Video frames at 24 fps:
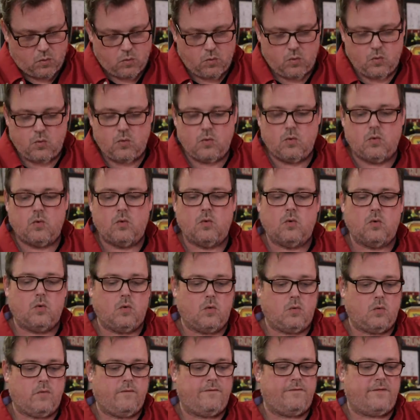
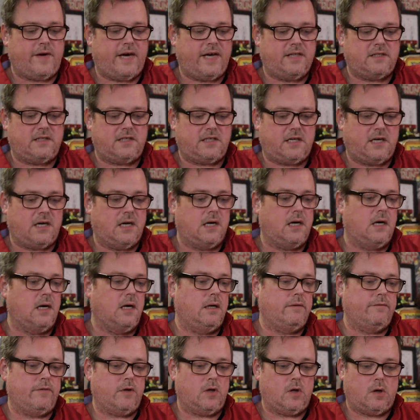Ooh, fancy
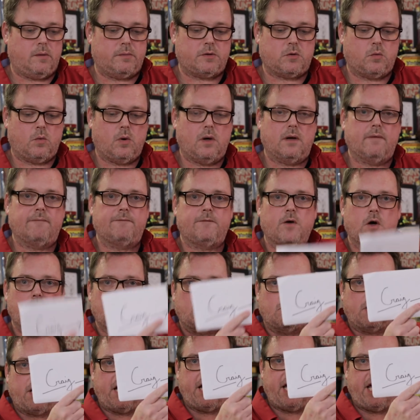envelopes. One for
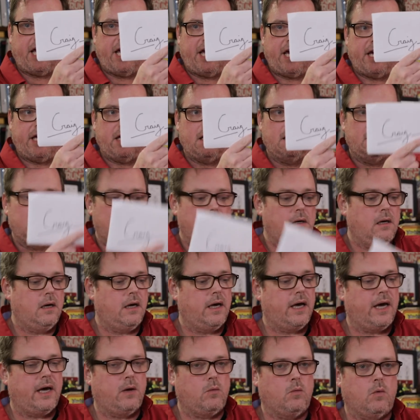Craig
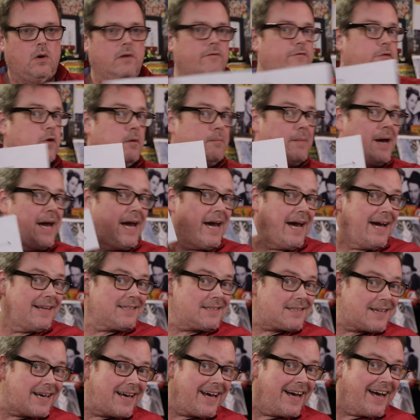and one for
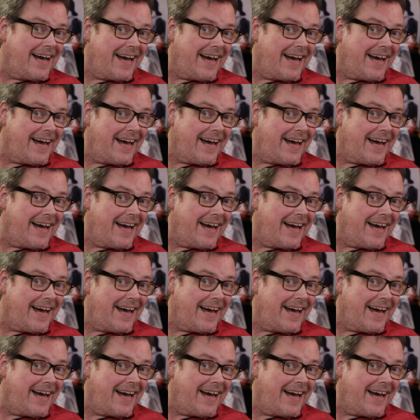Matt.